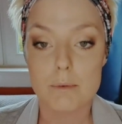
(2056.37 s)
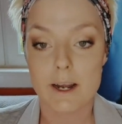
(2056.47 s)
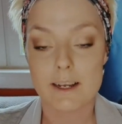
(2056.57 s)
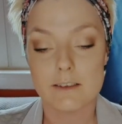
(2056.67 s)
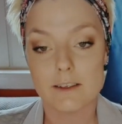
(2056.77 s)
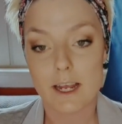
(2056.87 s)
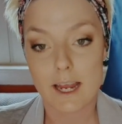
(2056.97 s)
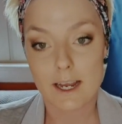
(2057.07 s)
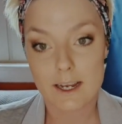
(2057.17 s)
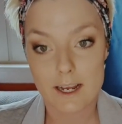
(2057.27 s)
brings
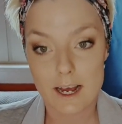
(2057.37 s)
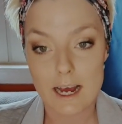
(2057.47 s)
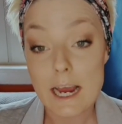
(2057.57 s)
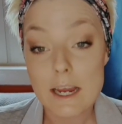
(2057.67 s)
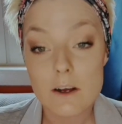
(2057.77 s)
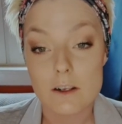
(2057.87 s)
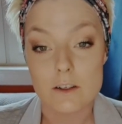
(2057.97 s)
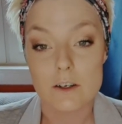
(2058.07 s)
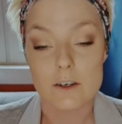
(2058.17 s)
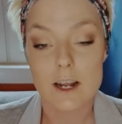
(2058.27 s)
any eye
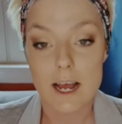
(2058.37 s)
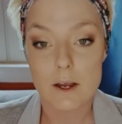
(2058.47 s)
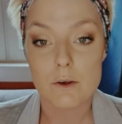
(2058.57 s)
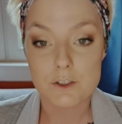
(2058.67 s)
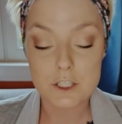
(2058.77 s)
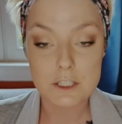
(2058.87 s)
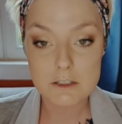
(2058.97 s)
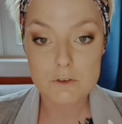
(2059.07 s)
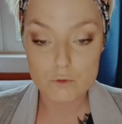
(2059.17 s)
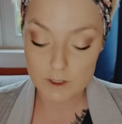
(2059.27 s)
colour out,
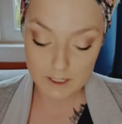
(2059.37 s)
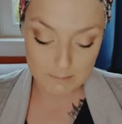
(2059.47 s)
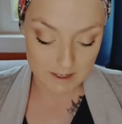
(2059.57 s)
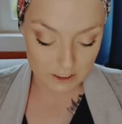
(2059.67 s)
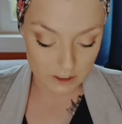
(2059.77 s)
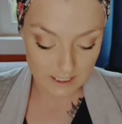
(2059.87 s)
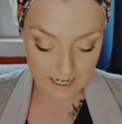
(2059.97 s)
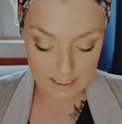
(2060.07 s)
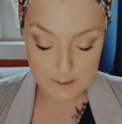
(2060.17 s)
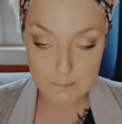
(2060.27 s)
just really makes your
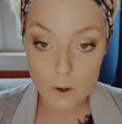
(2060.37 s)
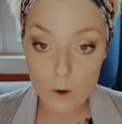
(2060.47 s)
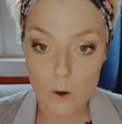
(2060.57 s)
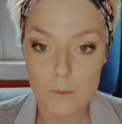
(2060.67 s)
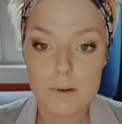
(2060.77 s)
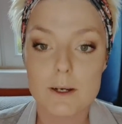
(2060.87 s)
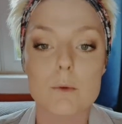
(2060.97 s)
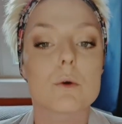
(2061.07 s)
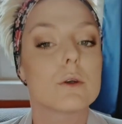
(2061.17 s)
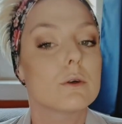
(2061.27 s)
eyes pop.
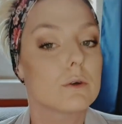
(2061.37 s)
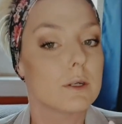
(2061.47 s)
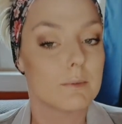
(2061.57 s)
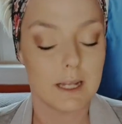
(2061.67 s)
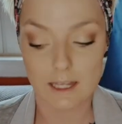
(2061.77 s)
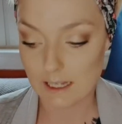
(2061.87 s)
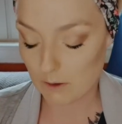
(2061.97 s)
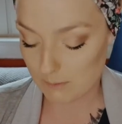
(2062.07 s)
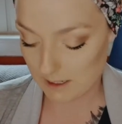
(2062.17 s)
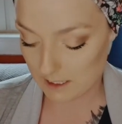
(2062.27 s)
I'm going to go in with a
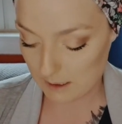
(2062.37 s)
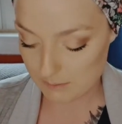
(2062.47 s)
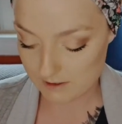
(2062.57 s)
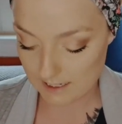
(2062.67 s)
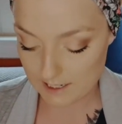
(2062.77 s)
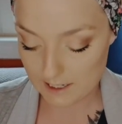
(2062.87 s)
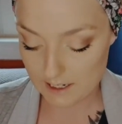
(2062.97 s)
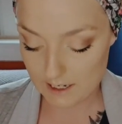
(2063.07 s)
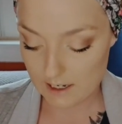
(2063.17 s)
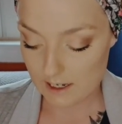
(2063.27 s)
little bit of lipstick.
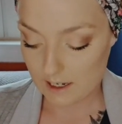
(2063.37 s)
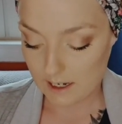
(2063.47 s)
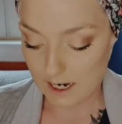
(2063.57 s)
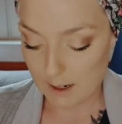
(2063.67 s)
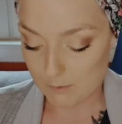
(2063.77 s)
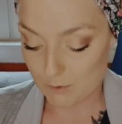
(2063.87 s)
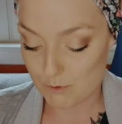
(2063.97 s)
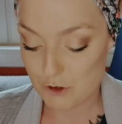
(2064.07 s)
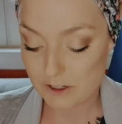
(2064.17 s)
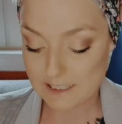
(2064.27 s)
I'm
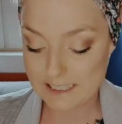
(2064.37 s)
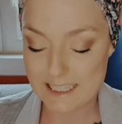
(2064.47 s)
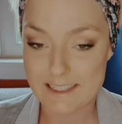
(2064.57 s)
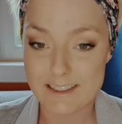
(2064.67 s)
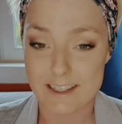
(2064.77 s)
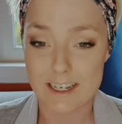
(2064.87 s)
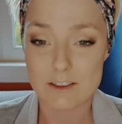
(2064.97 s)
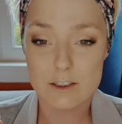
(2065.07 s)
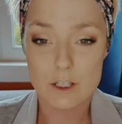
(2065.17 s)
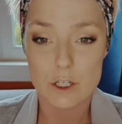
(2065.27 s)
really taking to
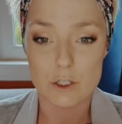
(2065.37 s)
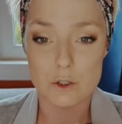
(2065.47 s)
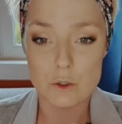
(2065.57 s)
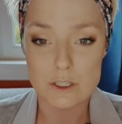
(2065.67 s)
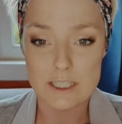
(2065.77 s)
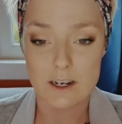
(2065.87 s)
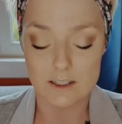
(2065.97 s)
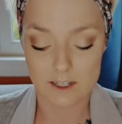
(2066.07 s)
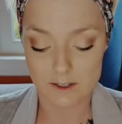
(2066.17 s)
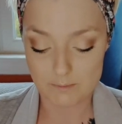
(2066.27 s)
this nudie
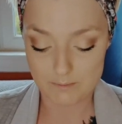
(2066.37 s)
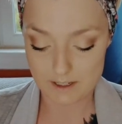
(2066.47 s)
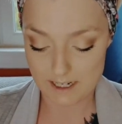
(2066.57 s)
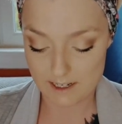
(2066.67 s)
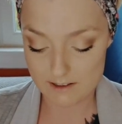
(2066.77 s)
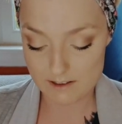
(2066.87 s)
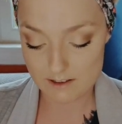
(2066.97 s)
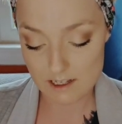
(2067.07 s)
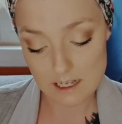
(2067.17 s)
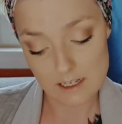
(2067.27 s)
colour.
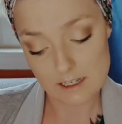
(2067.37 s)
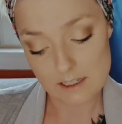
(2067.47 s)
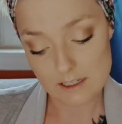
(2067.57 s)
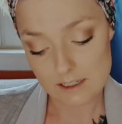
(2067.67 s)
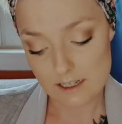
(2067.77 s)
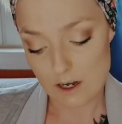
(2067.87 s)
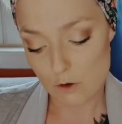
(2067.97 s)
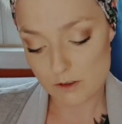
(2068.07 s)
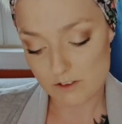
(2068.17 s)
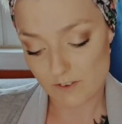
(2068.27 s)
It's, I
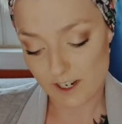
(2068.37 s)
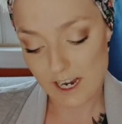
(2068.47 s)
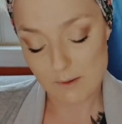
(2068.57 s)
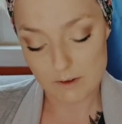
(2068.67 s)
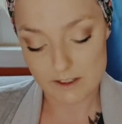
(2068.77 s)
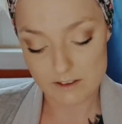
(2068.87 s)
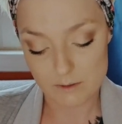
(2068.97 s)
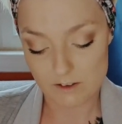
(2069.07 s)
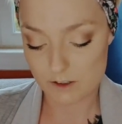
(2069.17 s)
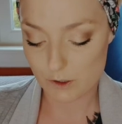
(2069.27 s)
always forget what
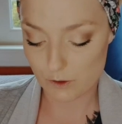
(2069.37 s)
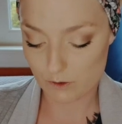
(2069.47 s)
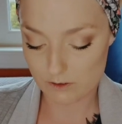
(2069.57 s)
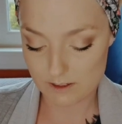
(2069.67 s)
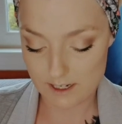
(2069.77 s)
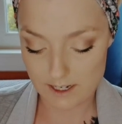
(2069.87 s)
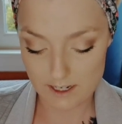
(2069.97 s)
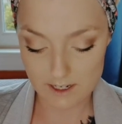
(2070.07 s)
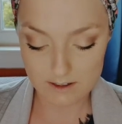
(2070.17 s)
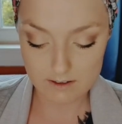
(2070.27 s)
this one is called.
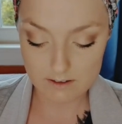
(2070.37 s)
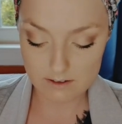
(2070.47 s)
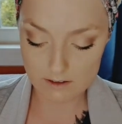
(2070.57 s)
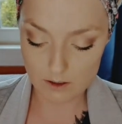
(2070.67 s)
It is,